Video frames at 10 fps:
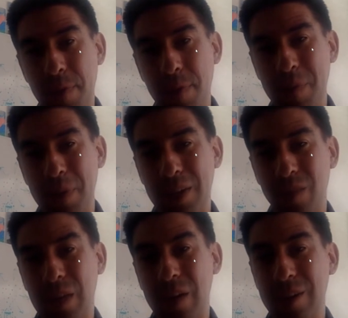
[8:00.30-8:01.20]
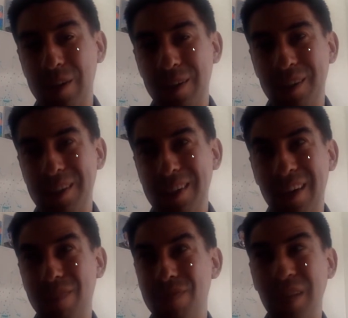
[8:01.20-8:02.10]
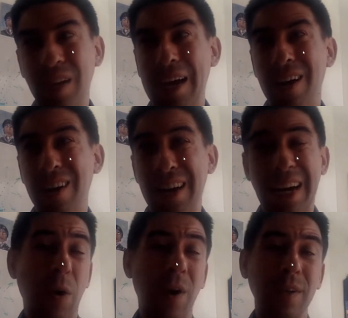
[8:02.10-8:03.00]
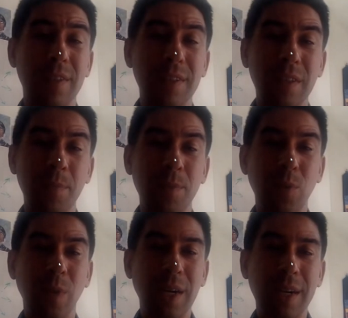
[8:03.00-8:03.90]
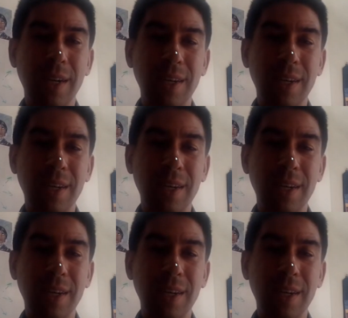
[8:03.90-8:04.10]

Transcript: because viruses have figured out how our systems work,